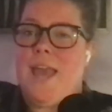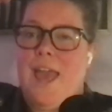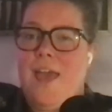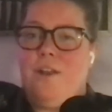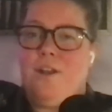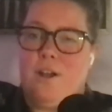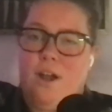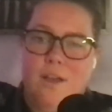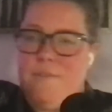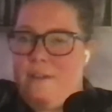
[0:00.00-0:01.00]
header
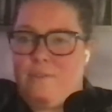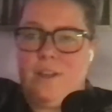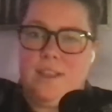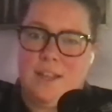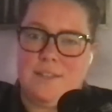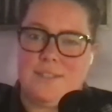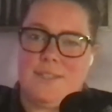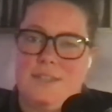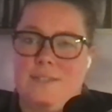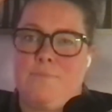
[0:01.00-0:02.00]
of everything doesn't
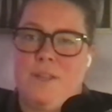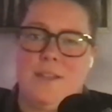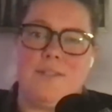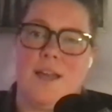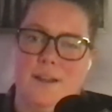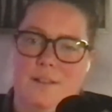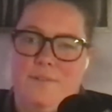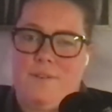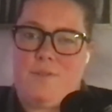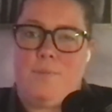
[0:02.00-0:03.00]
need to be the title of
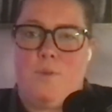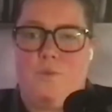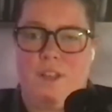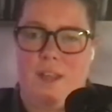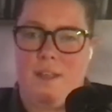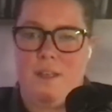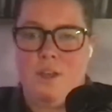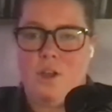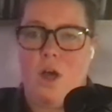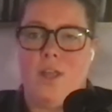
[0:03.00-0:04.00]
every movie.
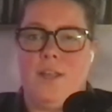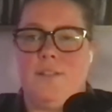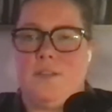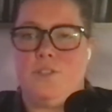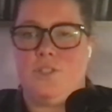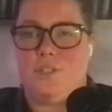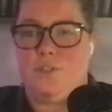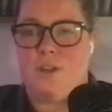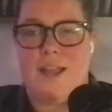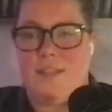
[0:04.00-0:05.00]
Yeah. Calling it Dungeons and
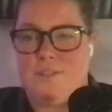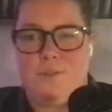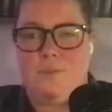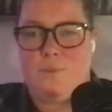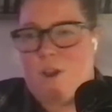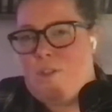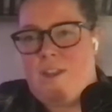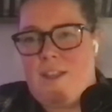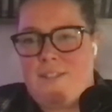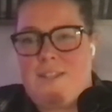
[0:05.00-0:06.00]
Dragons,
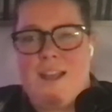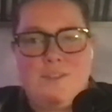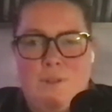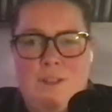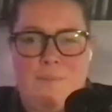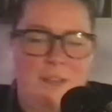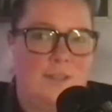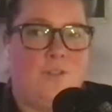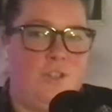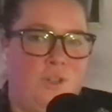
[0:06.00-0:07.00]
is the next one going to be
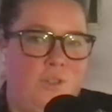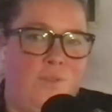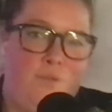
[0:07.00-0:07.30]
Dungeons of